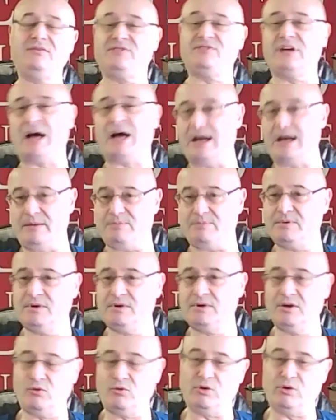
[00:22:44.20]
type
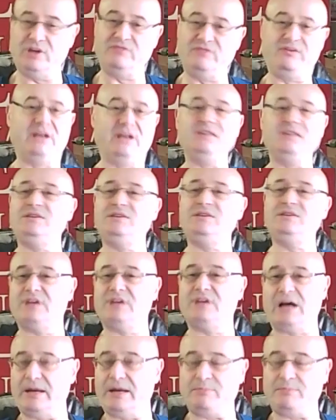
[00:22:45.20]
or inventive
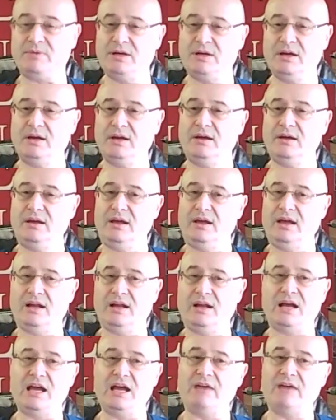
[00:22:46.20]
type, and
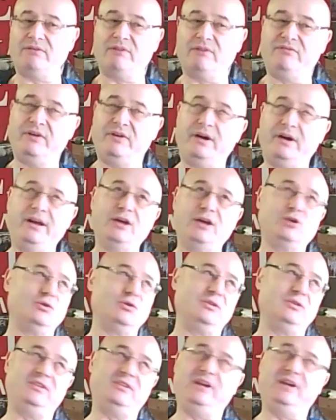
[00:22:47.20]
I have a very
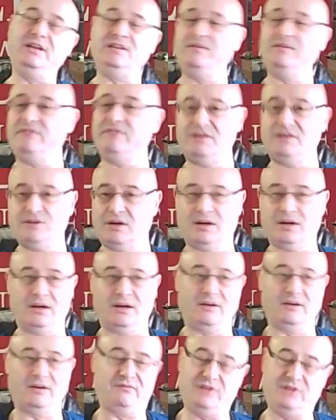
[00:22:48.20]
good three D
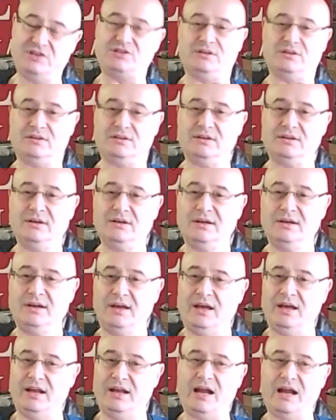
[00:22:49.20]
uh, vision,
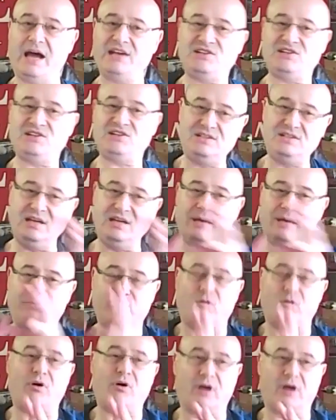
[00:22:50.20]
and I see a
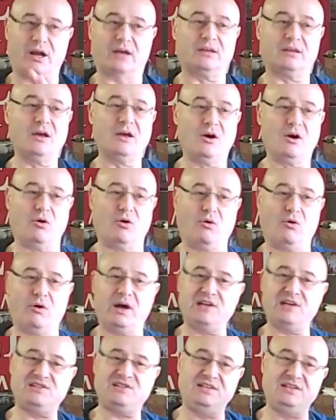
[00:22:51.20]
product or I
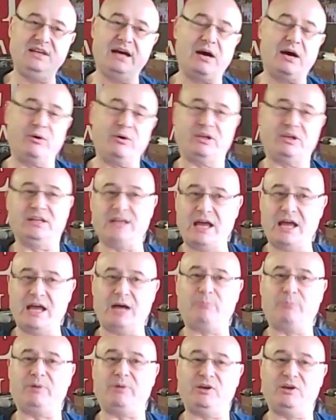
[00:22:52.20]
see how it can
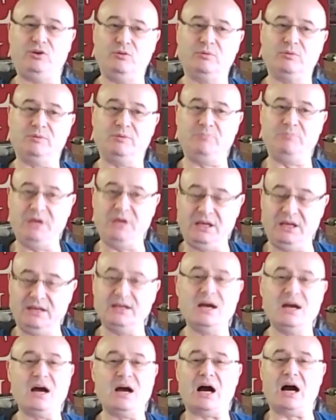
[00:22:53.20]
help a human being,
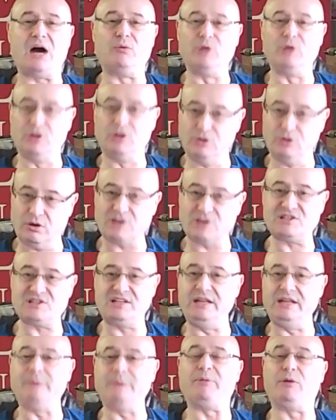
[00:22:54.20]
I will not
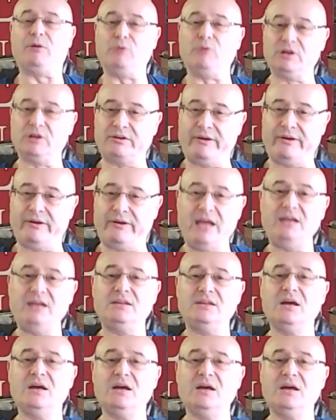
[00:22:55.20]
sleep. I will create
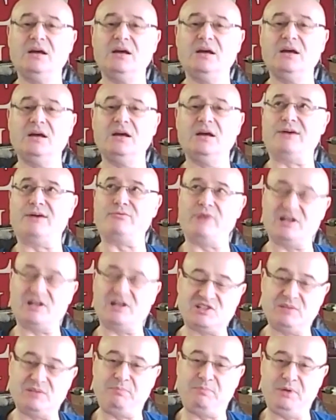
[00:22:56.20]
a
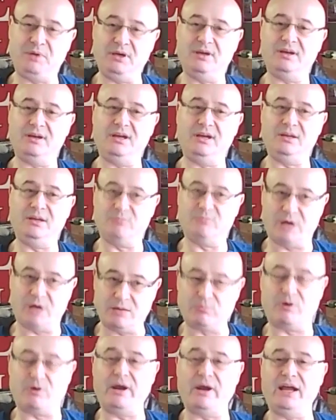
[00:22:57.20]
recipe in my
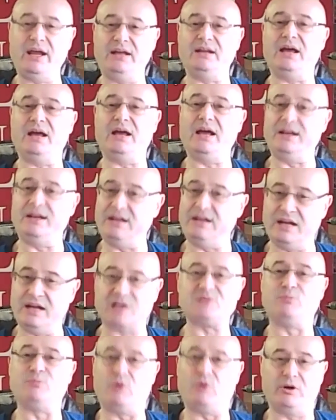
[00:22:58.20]
brain, and the
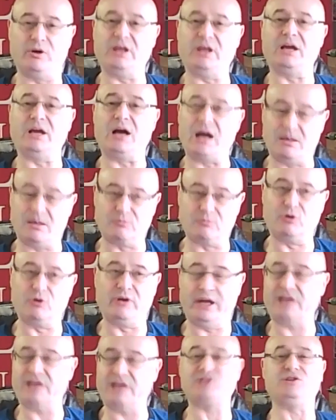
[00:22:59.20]
next morning, I'm going to
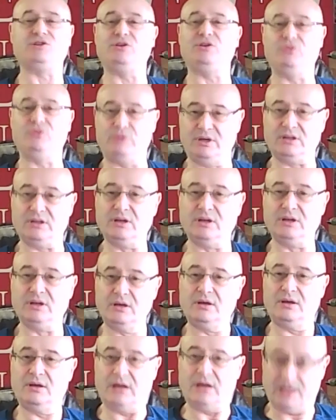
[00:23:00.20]
execute it
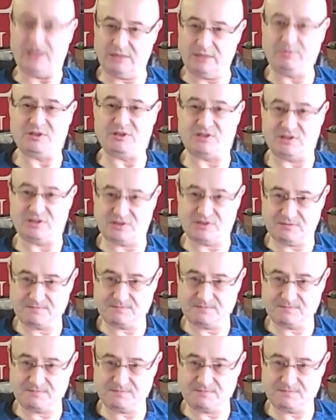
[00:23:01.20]
at the business.